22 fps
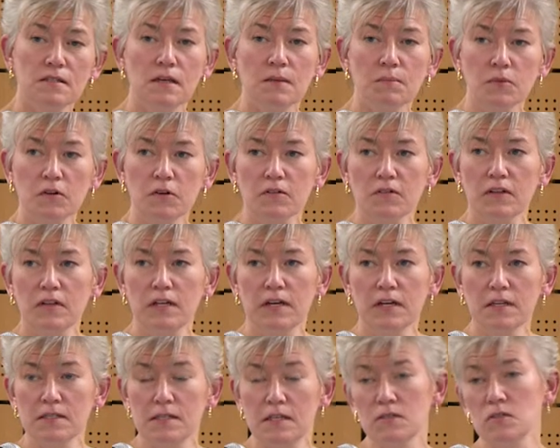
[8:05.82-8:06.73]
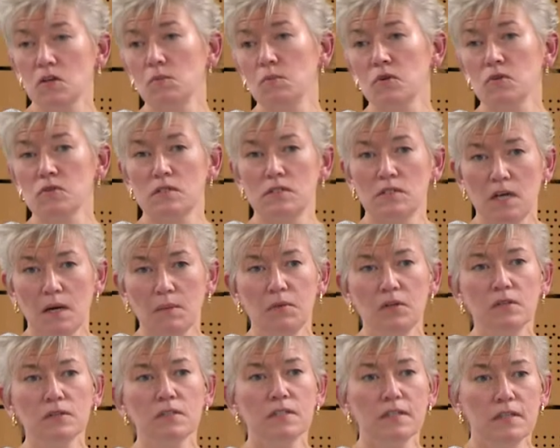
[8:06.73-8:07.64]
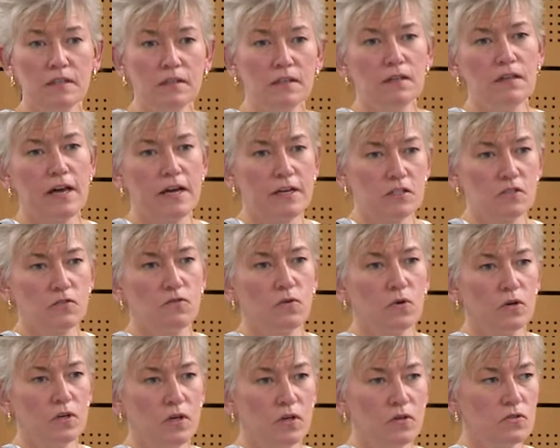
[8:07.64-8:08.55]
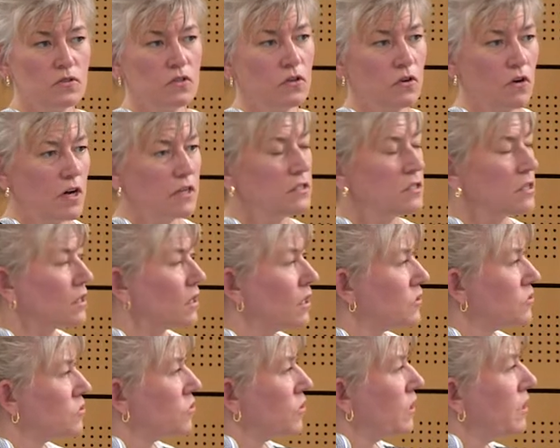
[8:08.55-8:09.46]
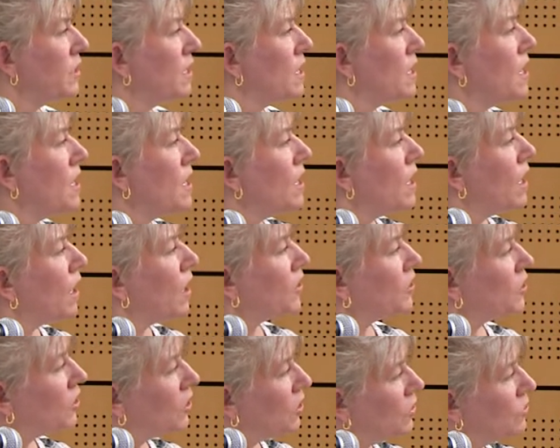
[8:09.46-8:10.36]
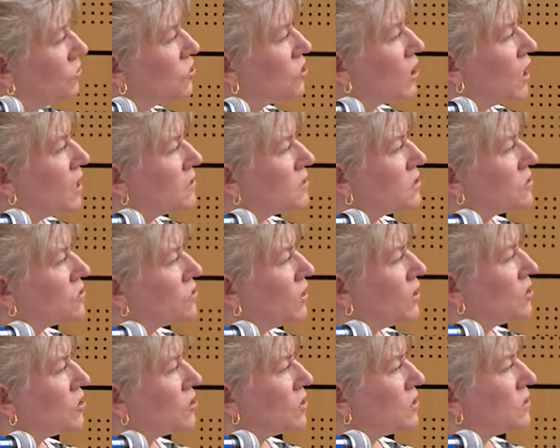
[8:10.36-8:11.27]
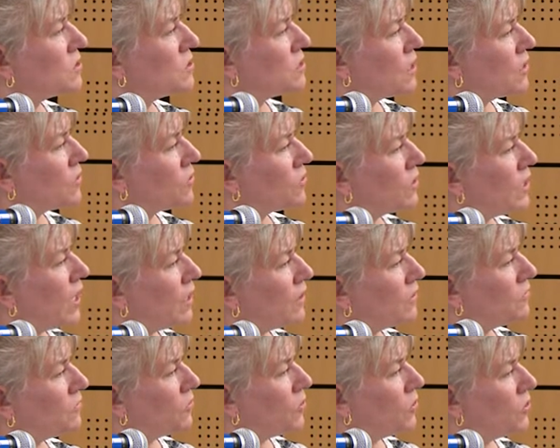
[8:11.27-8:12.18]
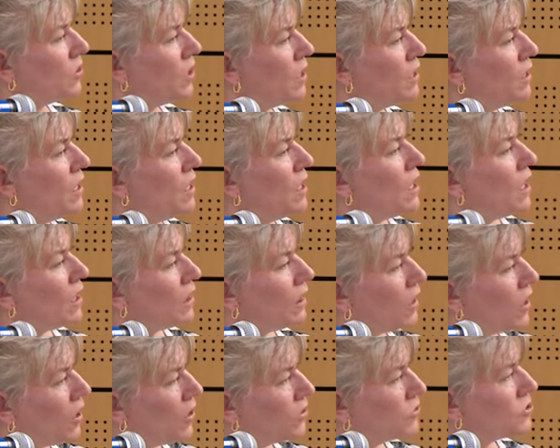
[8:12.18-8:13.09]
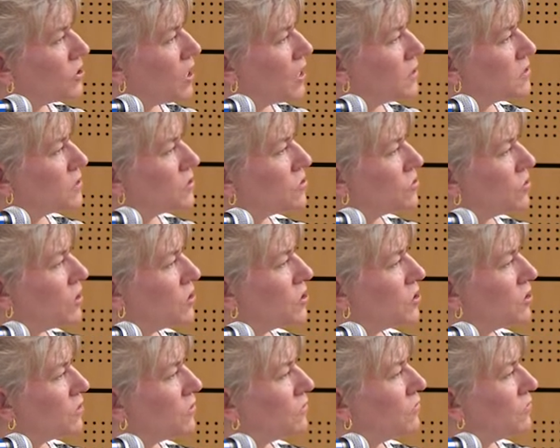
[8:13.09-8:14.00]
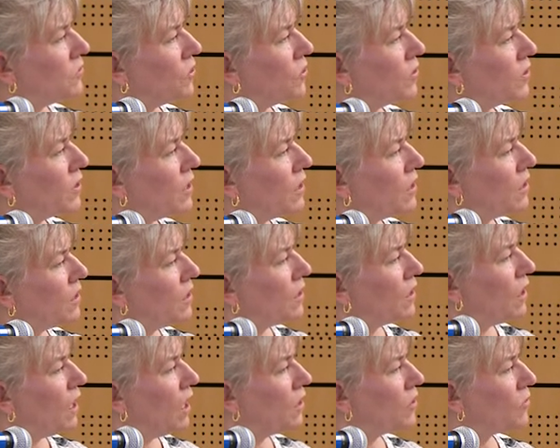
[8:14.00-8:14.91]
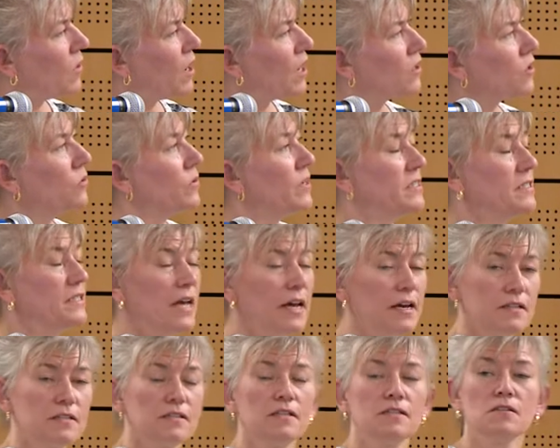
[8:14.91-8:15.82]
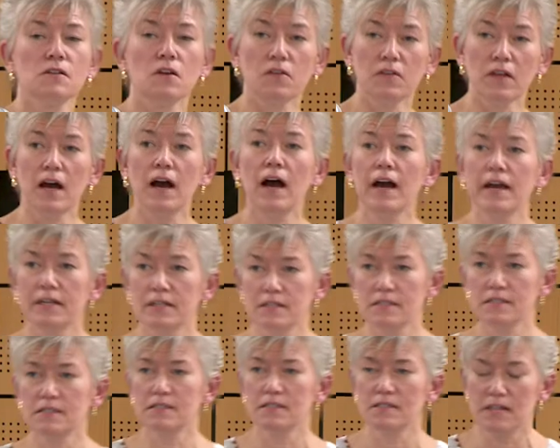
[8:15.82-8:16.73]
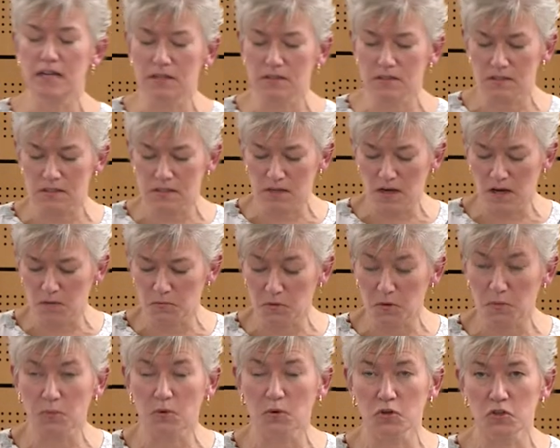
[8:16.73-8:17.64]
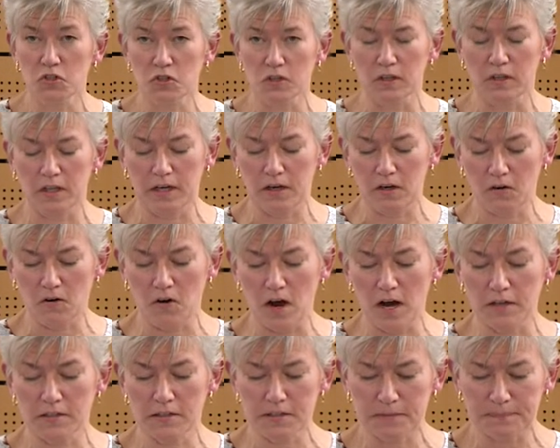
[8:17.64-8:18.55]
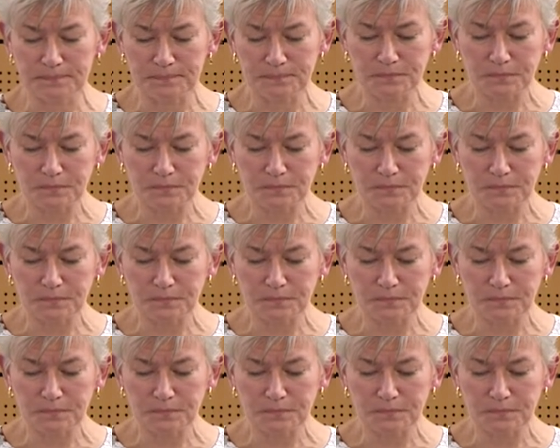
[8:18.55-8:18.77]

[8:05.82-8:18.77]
number of clinics has almost doubled in the last four years across the country. A huge concentration in Southern California, a large concentration in Florida, Colorado, and Texas are the highest states um, proportionally across.